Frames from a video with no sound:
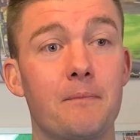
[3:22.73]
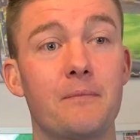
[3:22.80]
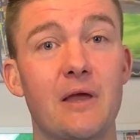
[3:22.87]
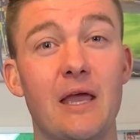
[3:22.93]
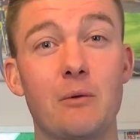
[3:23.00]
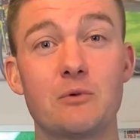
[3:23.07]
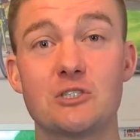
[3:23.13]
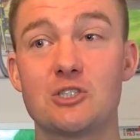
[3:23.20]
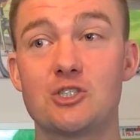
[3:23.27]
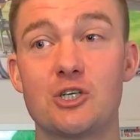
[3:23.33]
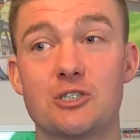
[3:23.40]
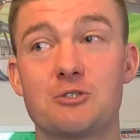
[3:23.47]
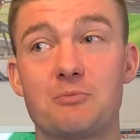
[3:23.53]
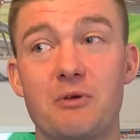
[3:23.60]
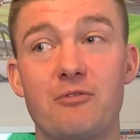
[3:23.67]
it was
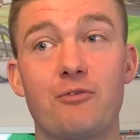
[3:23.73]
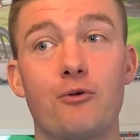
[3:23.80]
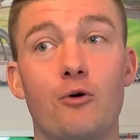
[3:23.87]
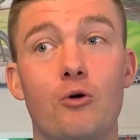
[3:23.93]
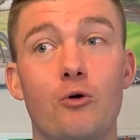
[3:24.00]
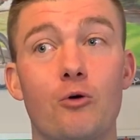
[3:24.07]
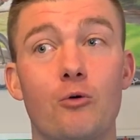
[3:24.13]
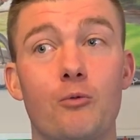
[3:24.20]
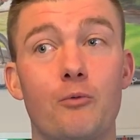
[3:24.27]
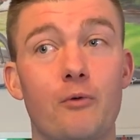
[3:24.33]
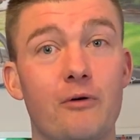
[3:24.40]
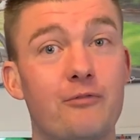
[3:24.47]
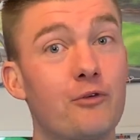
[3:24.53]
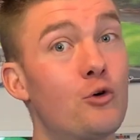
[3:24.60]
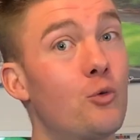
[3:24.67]
just before,
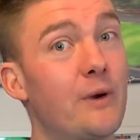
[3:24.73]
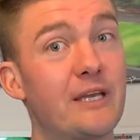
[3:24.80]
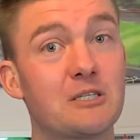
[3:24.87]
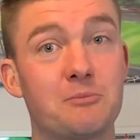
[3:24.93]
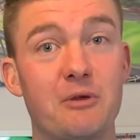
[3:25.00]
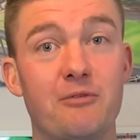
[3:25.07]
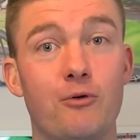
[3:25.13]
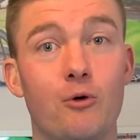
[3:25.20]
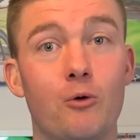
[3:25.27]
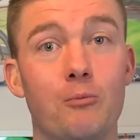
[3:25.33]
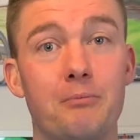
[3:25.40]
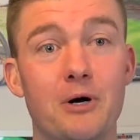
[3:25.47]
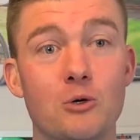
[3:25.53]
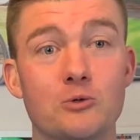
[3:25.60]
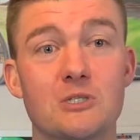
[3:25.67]
a few weeks before
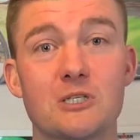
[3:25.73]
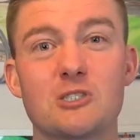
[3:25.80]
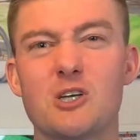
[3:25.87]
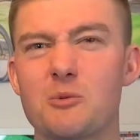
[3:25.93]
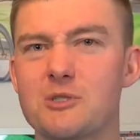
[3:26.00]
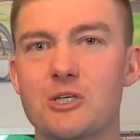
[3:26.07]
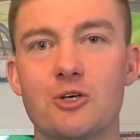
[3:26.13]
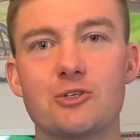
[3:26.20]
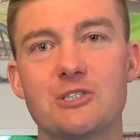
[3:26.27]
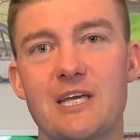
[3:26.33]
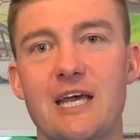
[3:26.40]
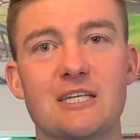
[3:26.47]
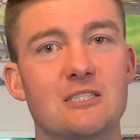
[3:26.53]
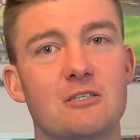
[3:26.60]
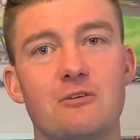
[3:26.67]
Bolton, so it was a good
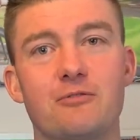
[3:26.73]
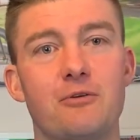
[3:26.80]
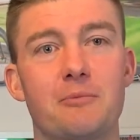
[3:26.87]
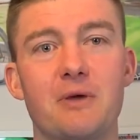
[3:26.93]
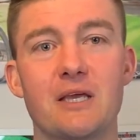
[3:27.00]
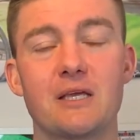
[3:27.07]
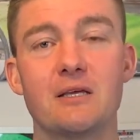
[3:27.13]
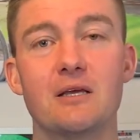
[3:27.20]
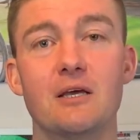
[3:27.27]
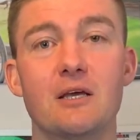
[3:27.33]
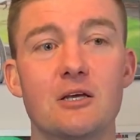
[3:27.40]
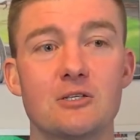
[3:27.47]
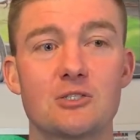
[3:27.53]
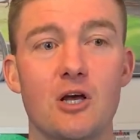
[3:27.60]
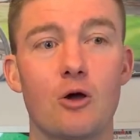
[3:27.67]
tester for me.
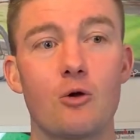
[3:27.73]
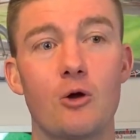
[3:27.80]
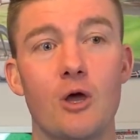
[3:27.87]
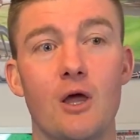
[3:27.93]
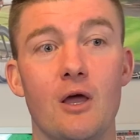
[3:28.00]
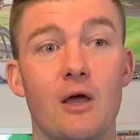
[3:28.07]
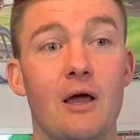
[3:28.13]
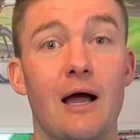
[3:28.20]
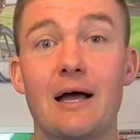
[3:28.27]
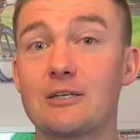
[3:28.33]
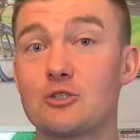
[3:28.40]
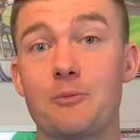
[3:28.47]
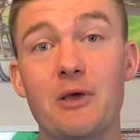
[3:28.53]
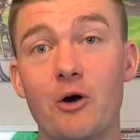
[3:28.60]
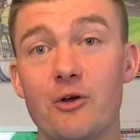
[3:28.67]
So
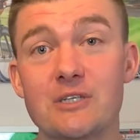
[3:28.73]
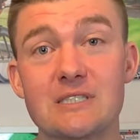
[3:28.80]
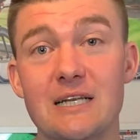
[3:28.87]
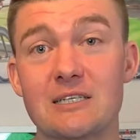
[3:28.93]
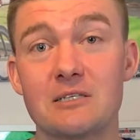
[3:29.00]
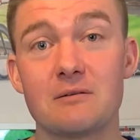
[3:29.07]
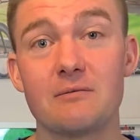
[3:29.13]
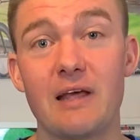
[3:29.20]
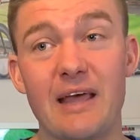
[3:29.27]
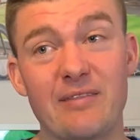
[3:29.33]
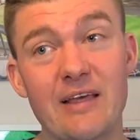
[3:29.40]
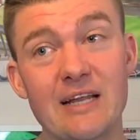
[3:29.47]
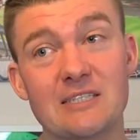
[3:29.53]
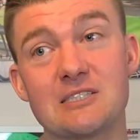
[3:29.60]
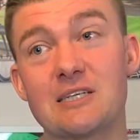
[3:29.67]
to be honest, at
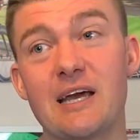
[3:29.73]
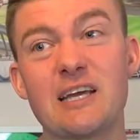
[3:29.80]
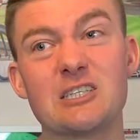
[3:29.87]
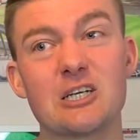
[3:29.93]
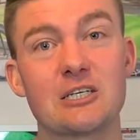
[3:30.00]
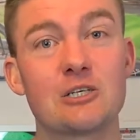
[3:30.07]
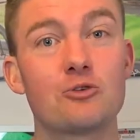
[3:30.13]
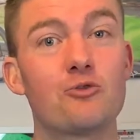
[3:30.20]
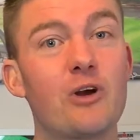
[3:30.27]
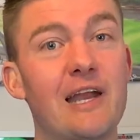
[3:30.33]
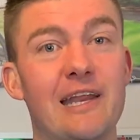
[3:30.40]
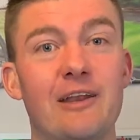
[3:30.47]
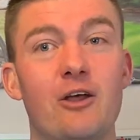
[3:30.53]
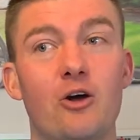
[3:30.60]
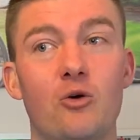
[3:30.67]
that stage I didn't
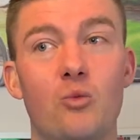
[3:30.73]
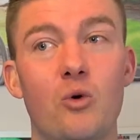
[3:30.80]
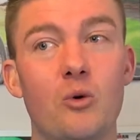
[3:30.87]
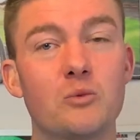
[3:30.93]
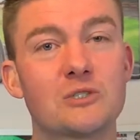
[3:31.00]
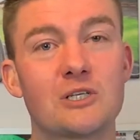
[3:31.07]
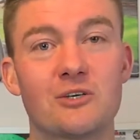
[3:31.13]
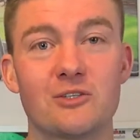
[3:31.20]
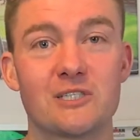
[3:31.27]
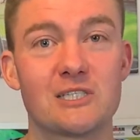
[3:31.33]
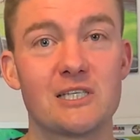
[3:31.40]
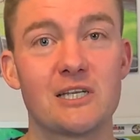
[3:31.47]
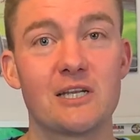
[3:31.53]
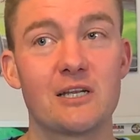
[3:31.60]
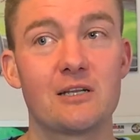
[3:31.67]
really know what was
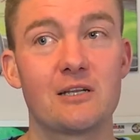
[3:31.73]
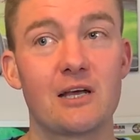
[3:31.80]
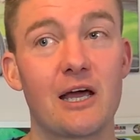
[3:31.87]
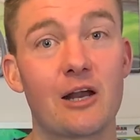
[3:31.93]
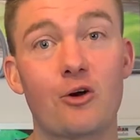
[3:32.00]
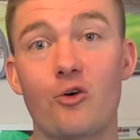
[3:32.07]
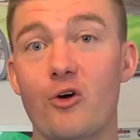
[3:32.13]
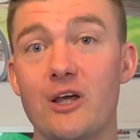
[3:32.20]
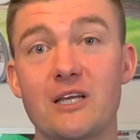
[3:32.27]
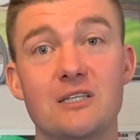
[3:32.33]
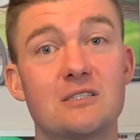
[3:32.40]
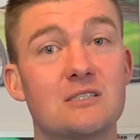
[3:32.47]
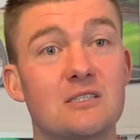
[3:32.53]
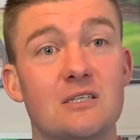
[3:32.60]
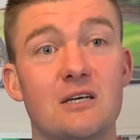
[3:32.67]
considered a
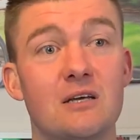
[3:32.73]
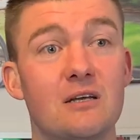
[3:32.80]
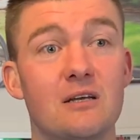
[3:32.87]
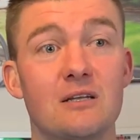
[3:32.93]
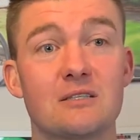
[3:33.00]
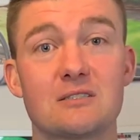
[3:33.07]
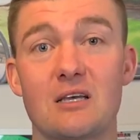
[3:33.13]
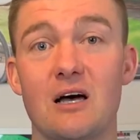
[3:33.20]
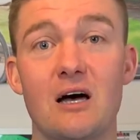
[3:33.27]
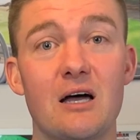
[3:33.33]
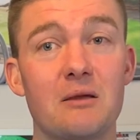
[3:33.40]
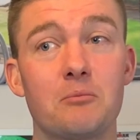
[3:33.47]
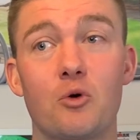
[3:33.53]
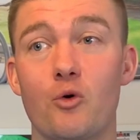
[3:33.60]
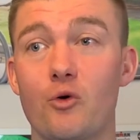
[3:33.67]
great
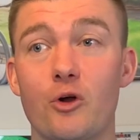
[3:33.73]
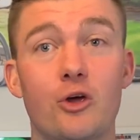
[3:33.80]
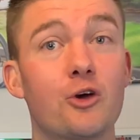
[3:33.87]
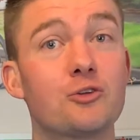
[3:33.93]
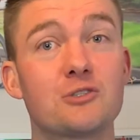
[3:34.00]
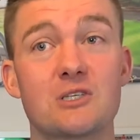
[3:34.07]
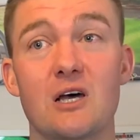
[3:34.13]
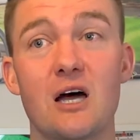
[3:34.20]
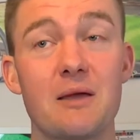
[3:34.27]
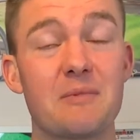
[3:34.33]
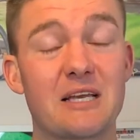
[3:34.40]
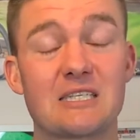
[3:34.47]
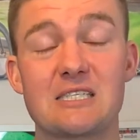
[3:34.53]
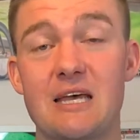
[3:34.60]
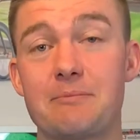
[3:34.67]
time or a good time,
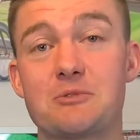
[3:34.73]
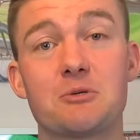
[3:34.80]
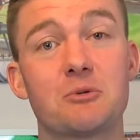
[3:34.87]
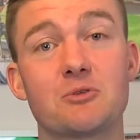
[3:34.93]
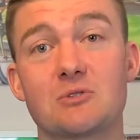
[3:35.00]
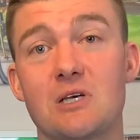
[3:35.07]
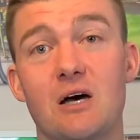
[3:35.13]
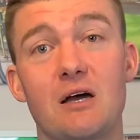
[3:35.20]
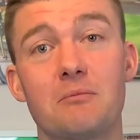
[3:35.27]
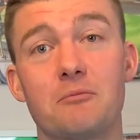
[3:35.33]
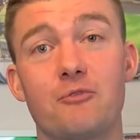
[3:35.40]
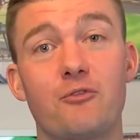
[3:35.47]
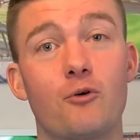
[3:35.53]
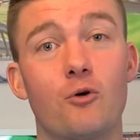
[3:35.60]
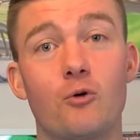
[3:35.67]
acceptable
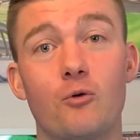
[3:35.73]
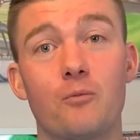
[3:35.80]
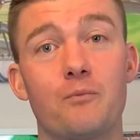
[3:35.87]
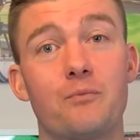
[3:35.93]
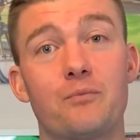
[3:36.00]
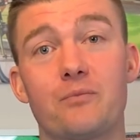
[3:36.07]
time for